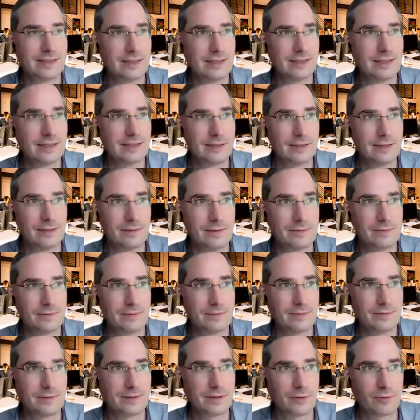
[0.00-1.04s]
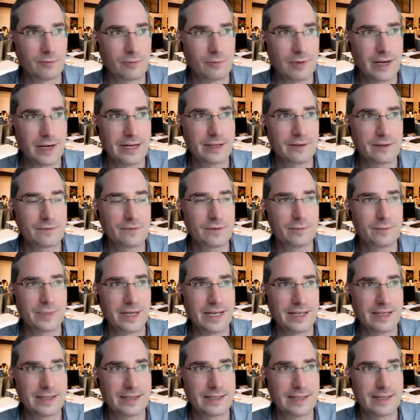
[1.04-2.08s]
writing for
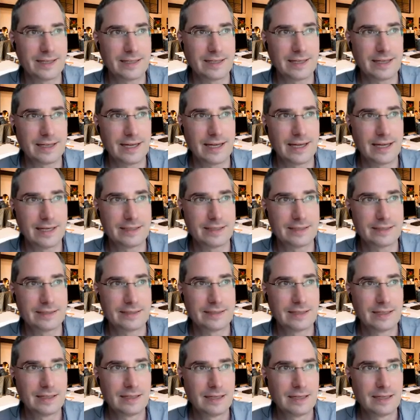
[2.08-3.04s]
BetaKit, and